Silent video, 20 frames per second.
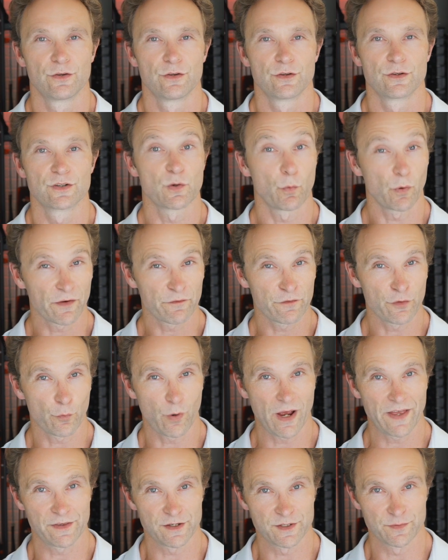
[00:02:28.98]
So what if the
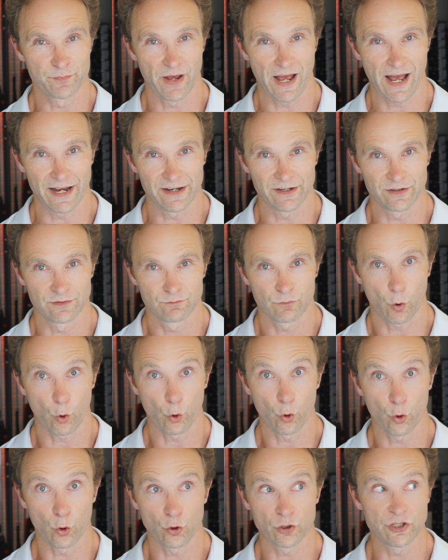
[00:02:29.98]
weather's bad,
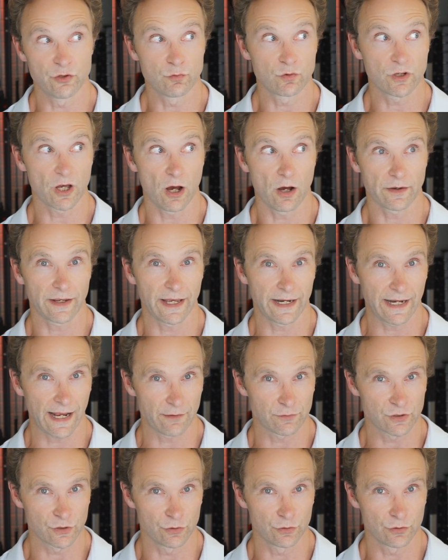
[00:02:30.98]
or you can't get
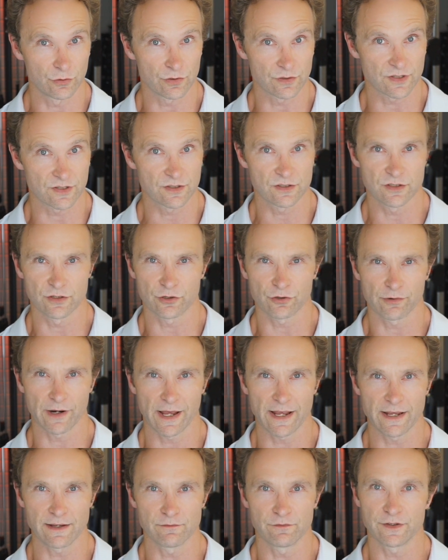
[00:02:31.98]
outdoors to
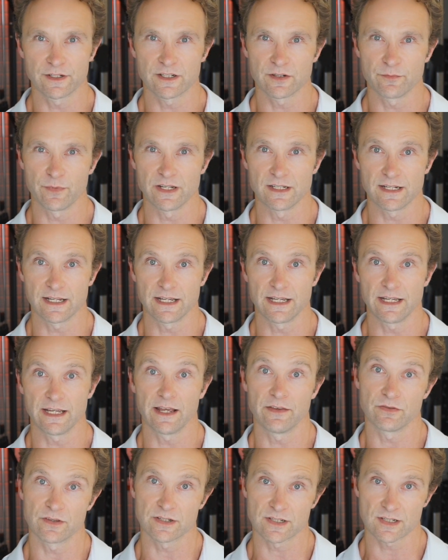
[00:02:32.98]
create vitamin D
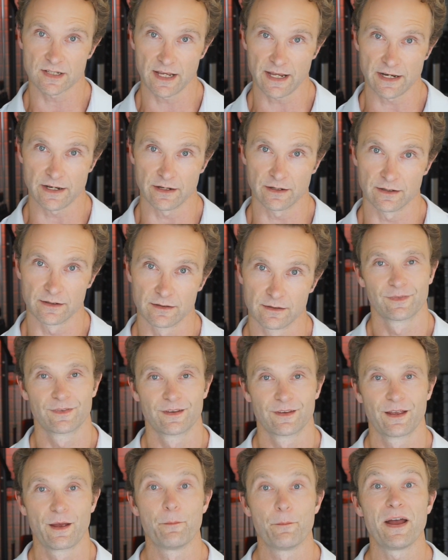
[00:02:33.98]
in the skin?
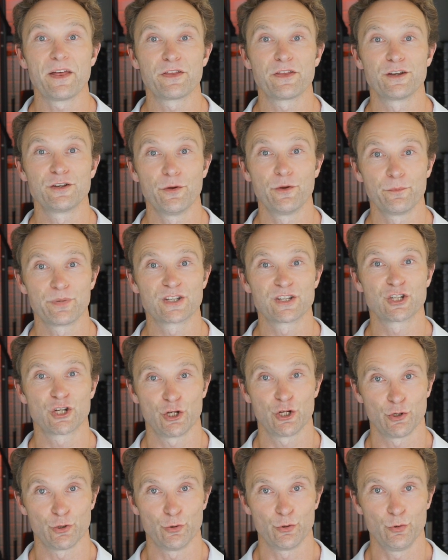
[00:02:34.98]
Method number
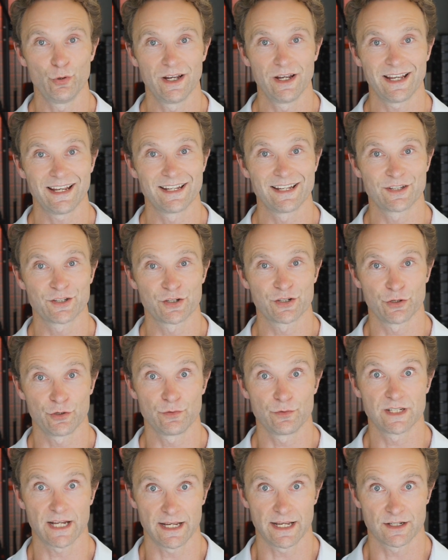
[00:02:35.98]
two is to
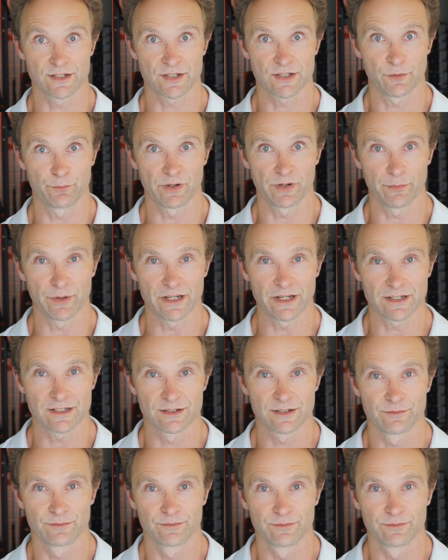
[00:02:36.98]
take a supplement.